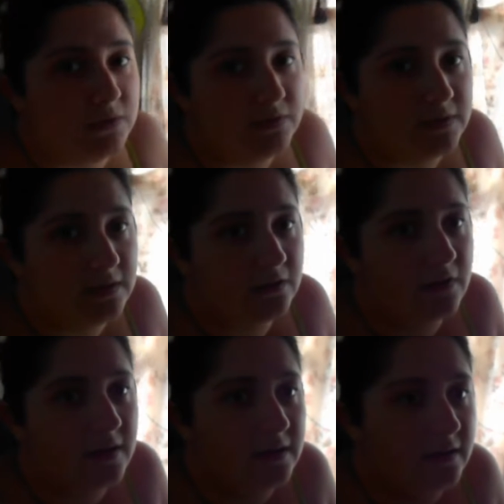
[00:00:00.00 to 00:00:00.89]
we're using the
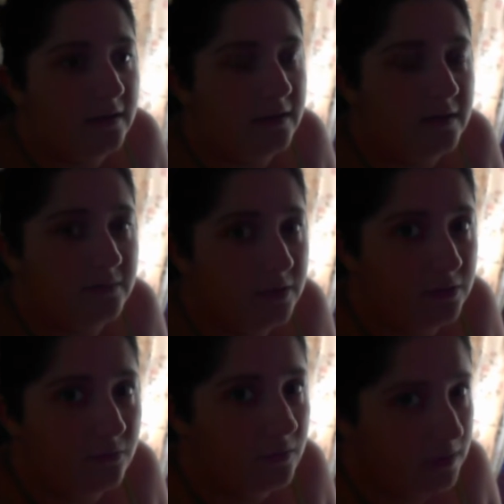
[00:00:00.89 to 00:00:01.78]
credit card, and we
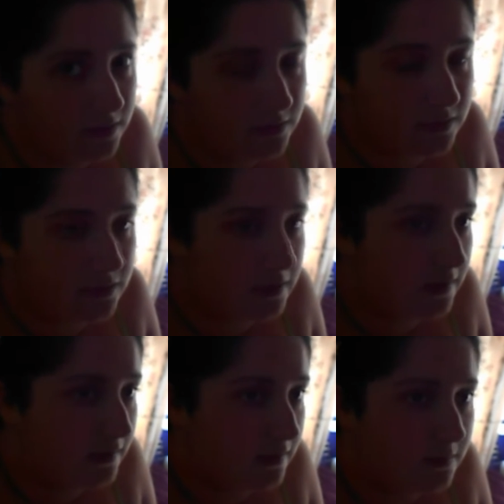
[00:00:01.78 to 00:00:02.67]
don't want to use the
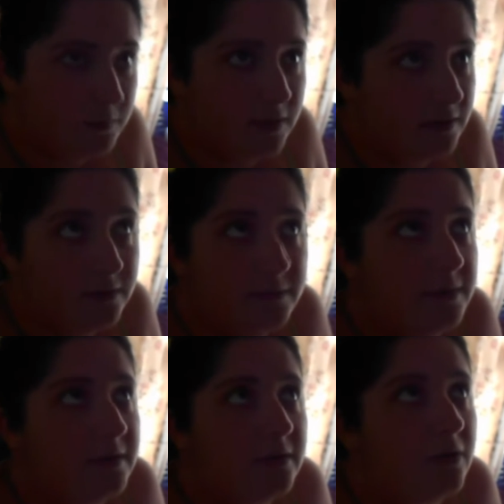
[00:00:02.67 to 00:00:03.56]
credit card, but I
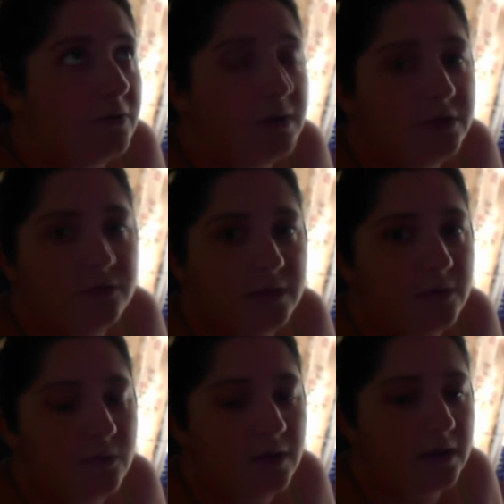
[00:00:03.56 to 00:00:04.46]
mean, they're already doing
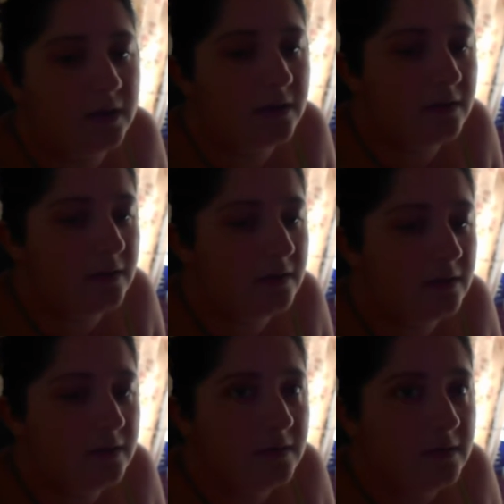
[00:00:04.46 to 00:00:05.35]
the work,
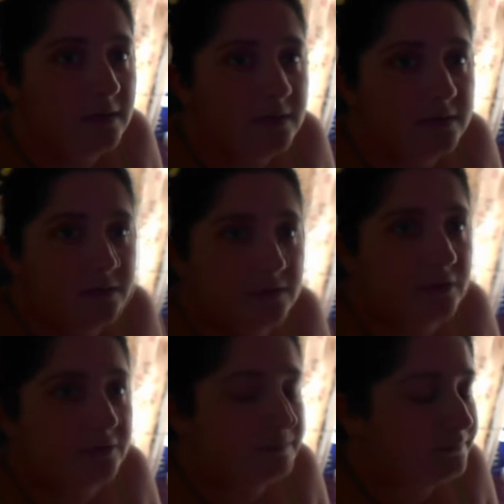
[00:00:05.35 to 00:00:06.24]

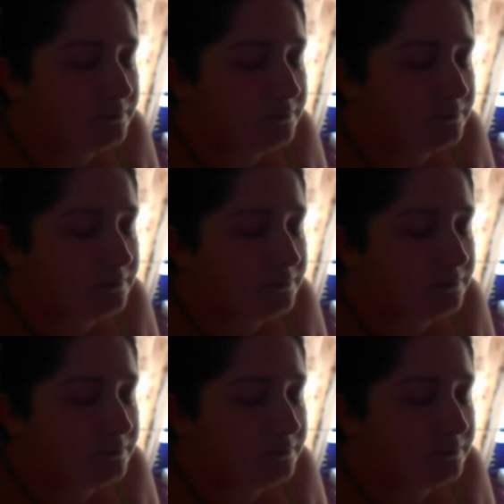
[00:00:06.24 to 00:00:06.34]
so